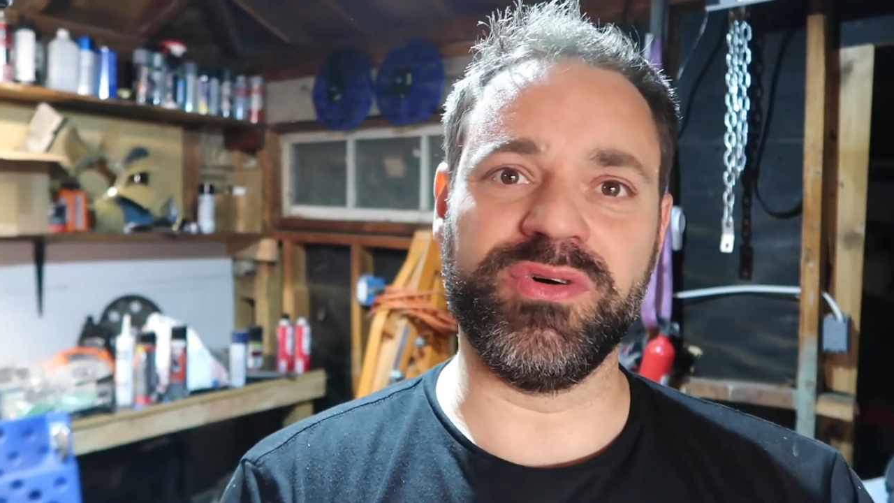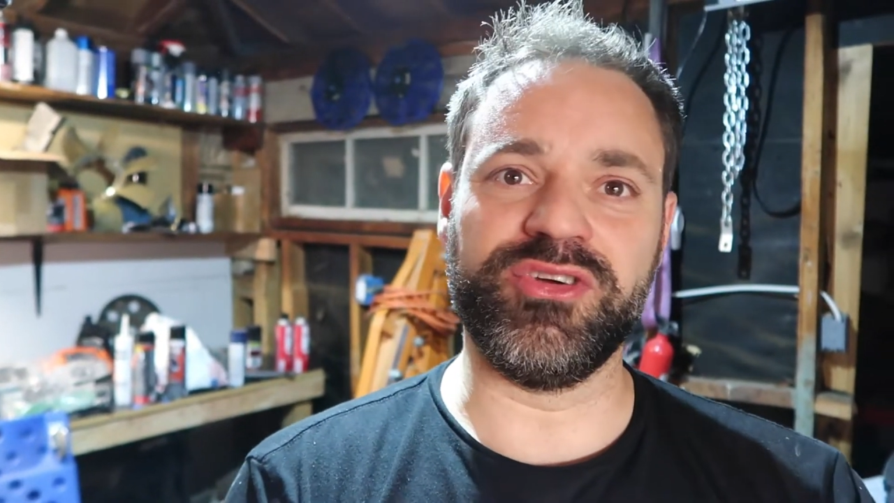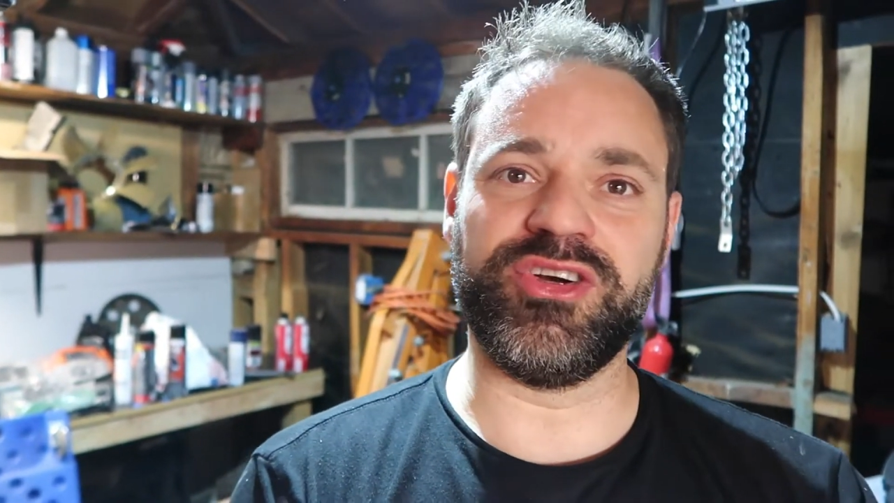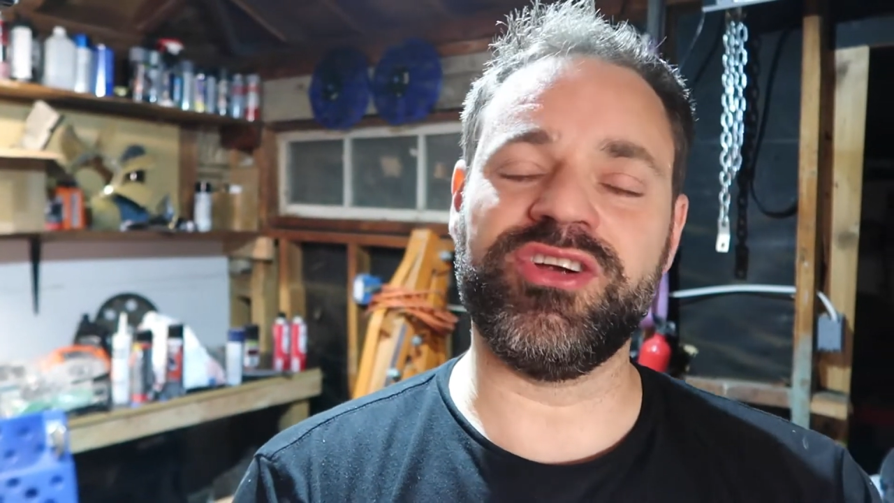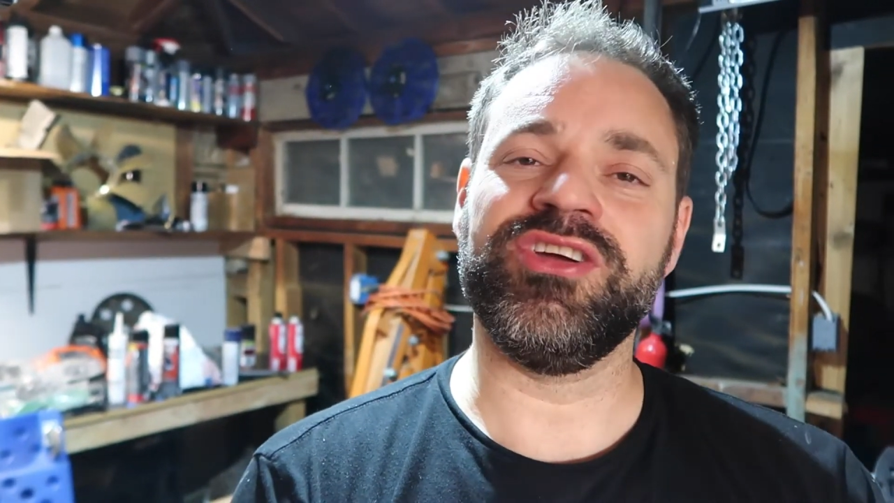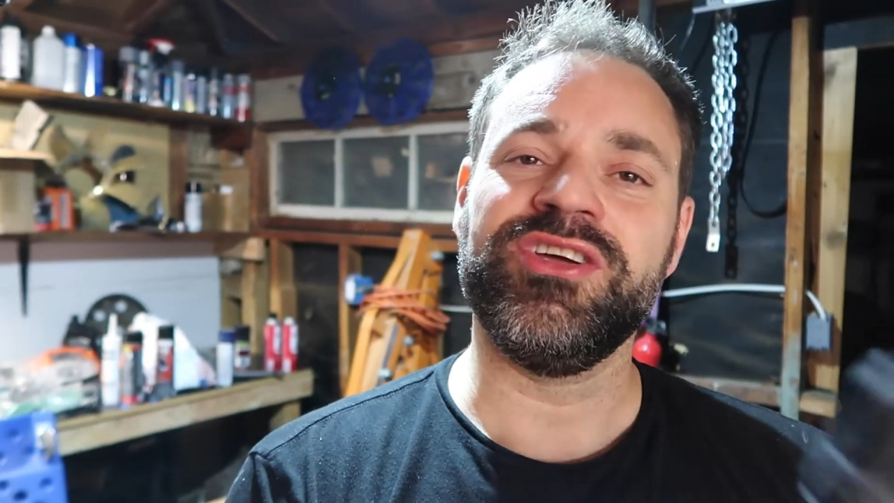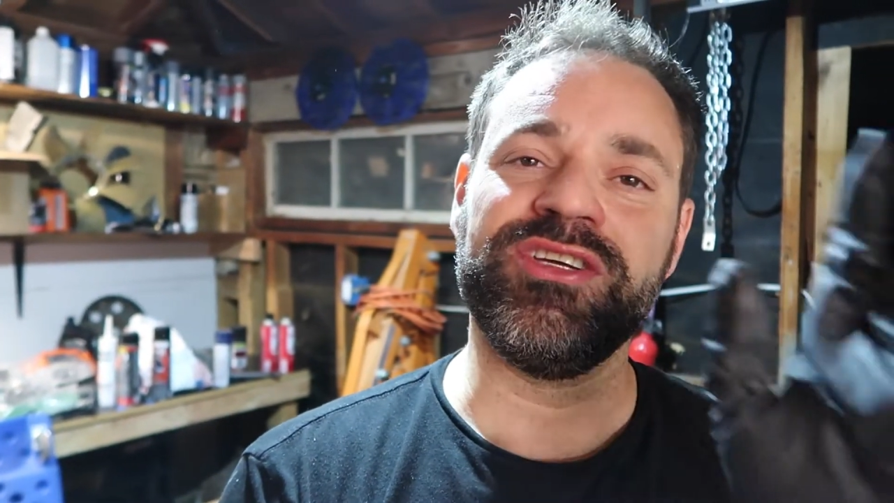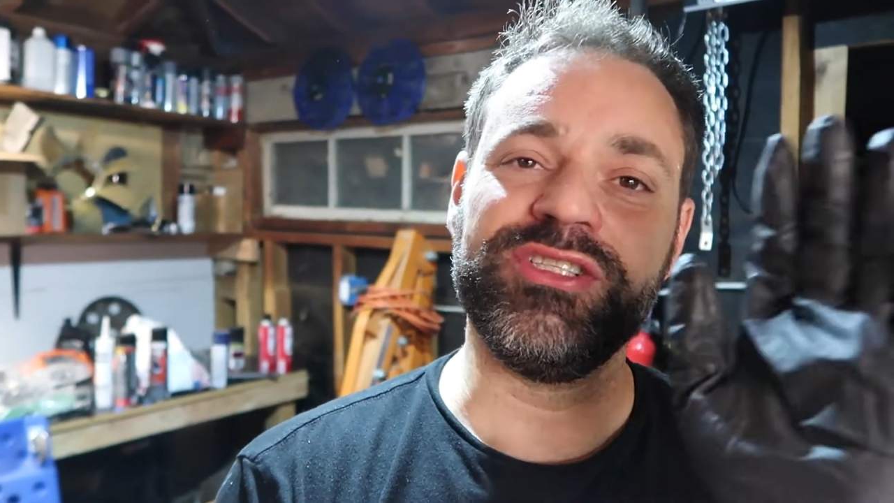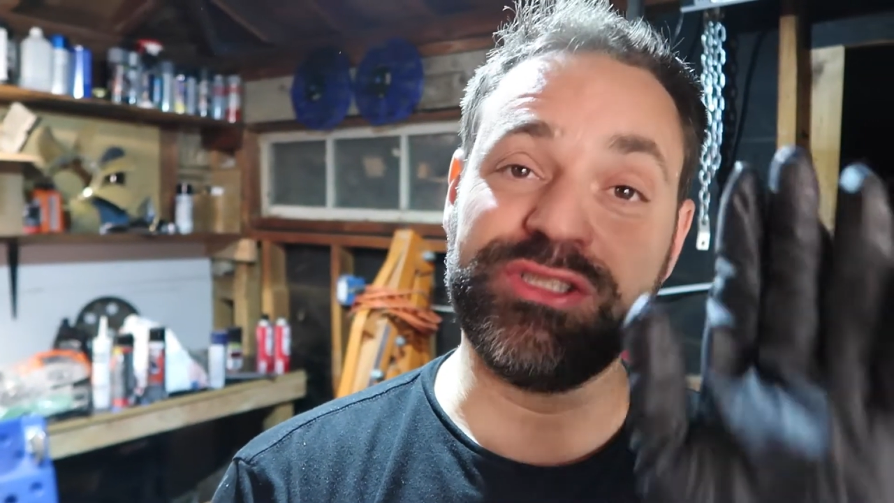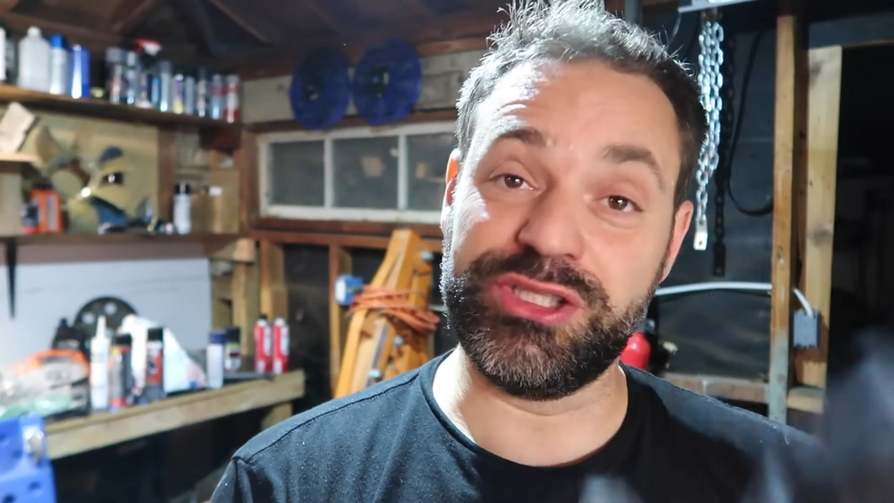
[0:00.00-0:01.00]
owner
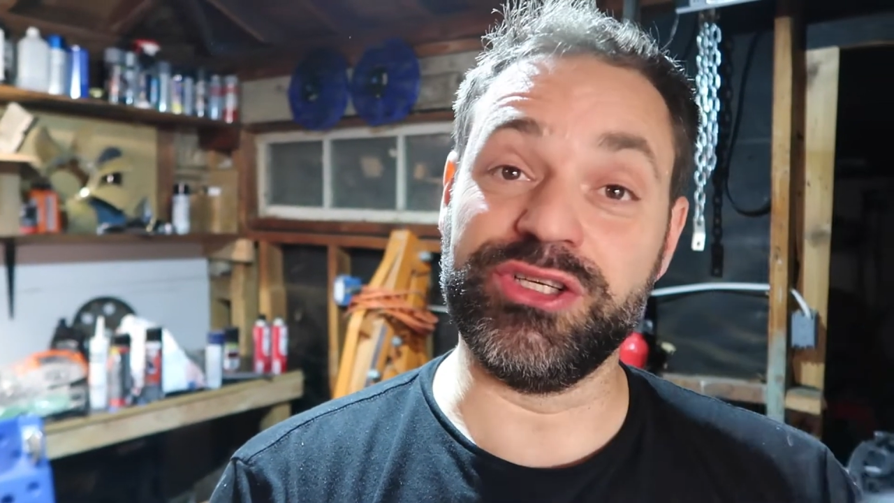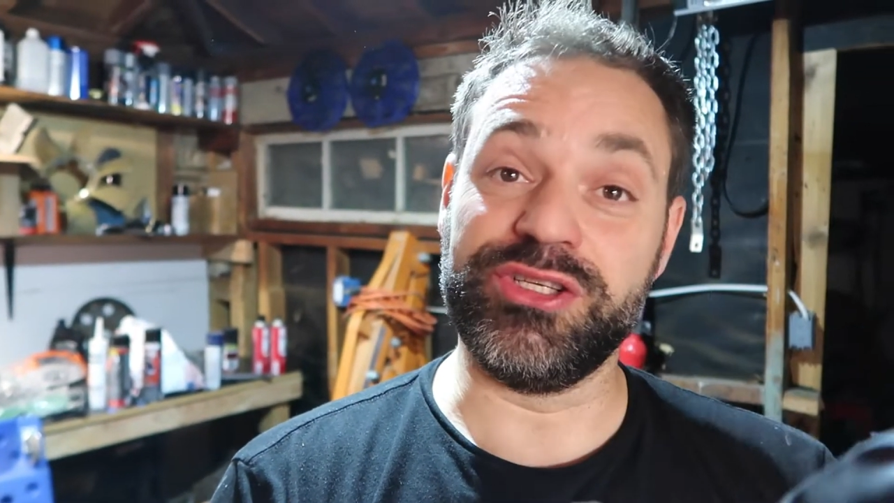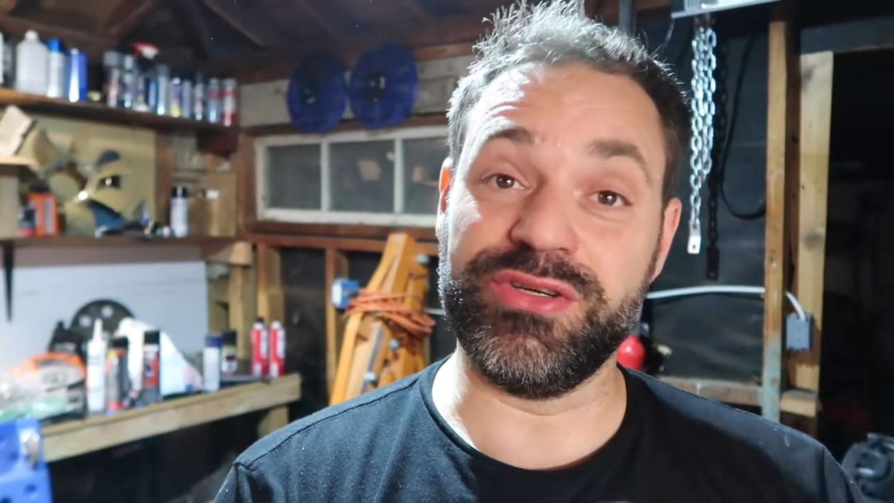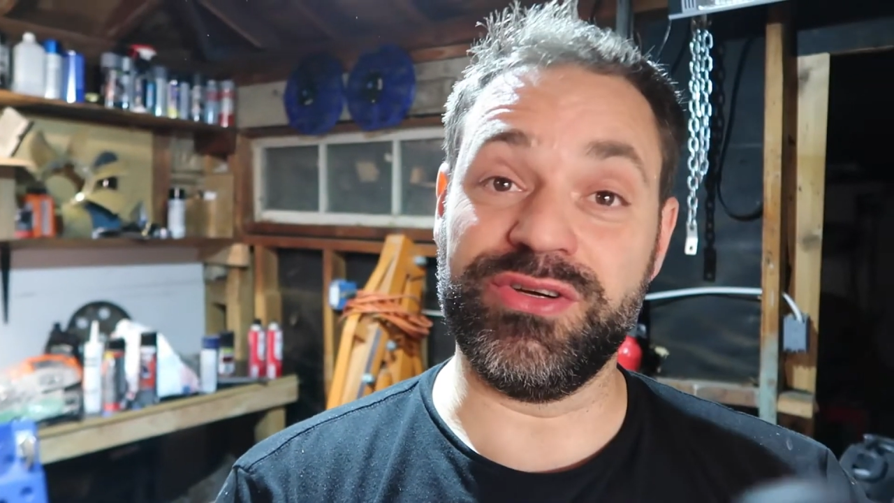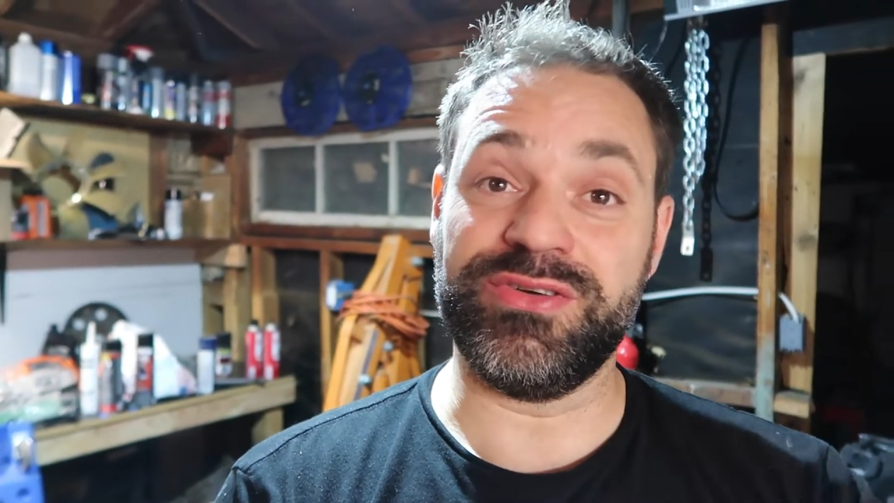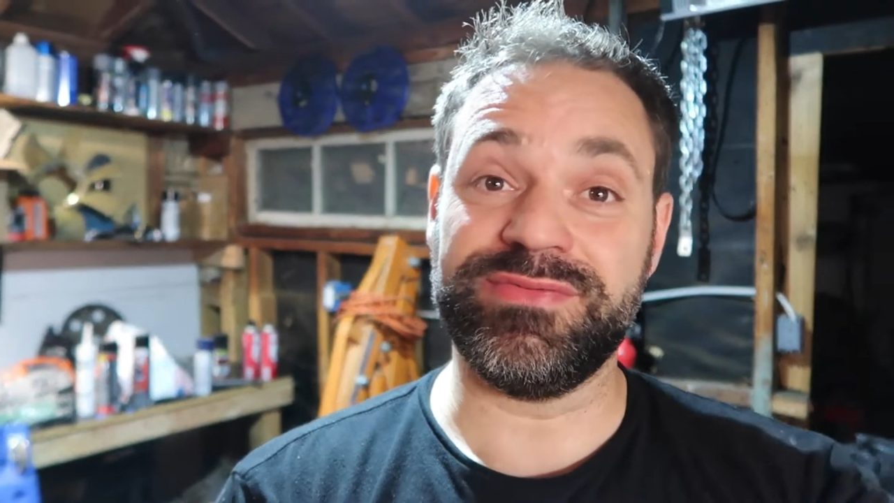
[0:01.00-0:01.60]
should do.